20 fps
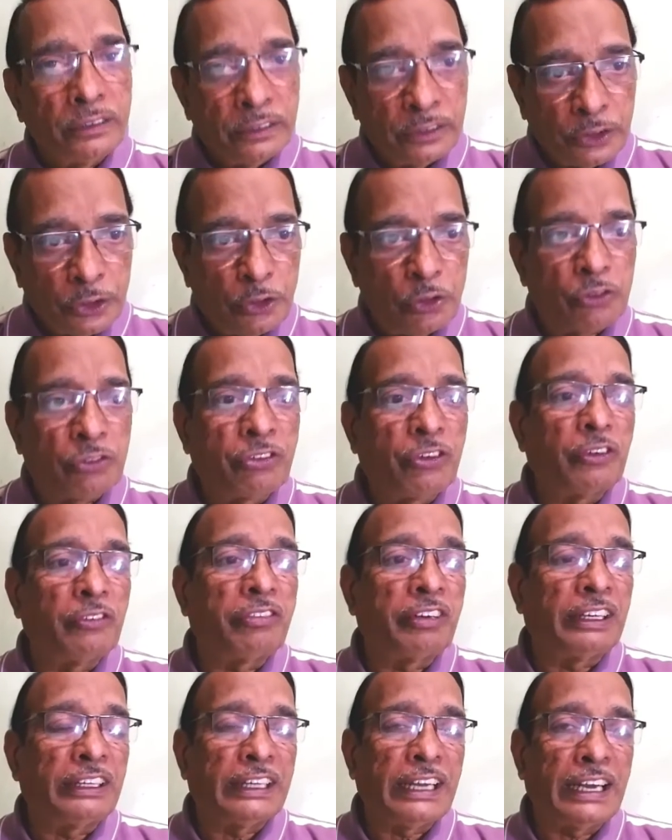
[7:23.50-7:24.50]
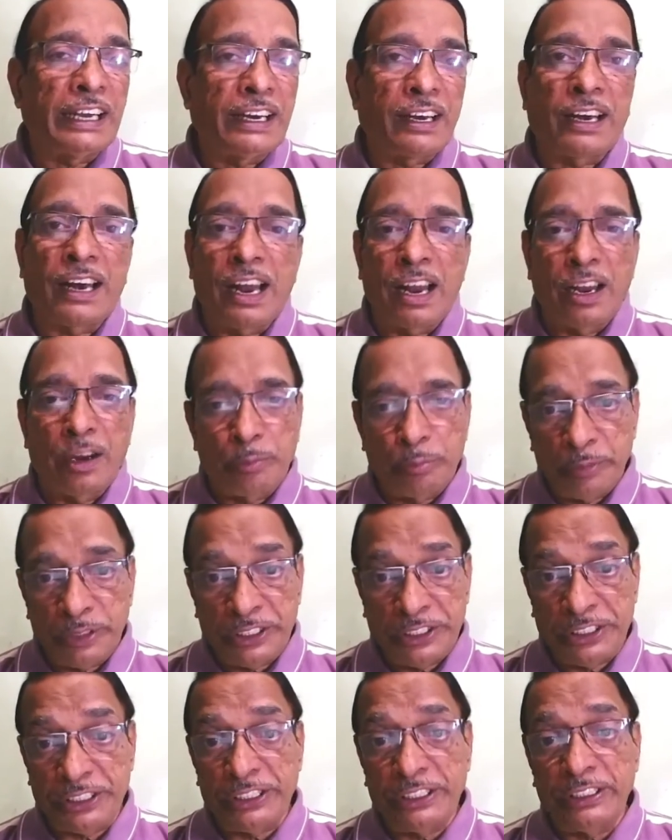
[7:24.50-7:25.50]
to fulfill their
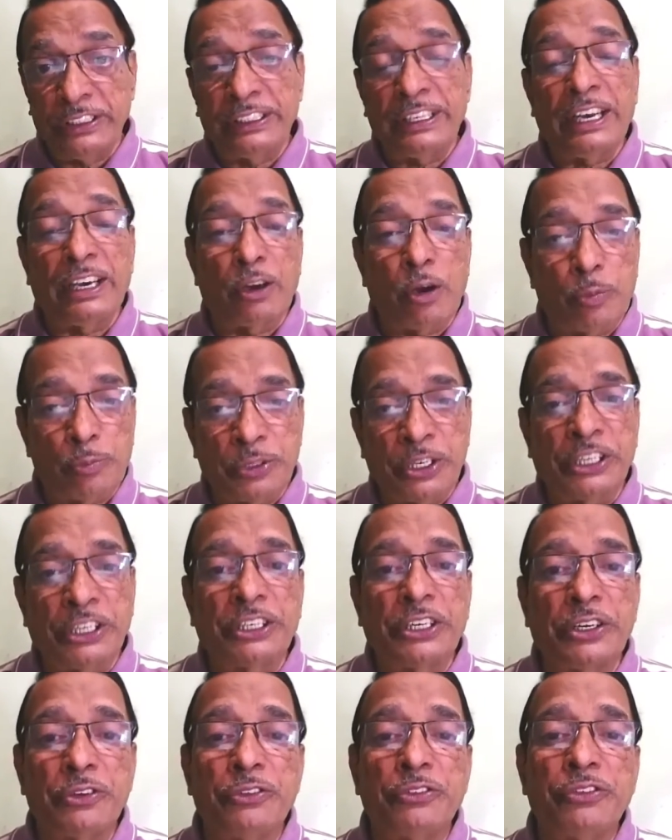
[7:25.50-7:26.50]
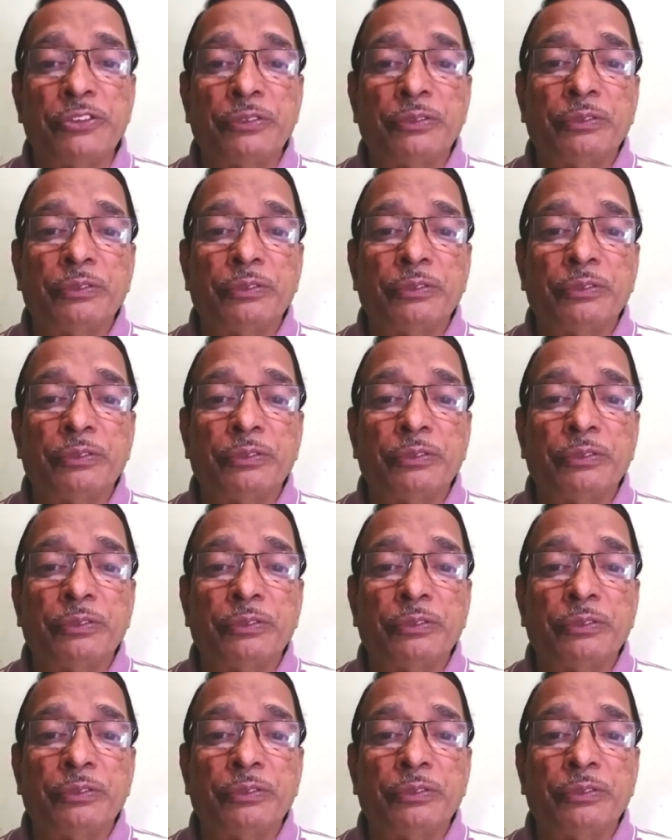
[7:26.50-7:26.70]
mission, their objective.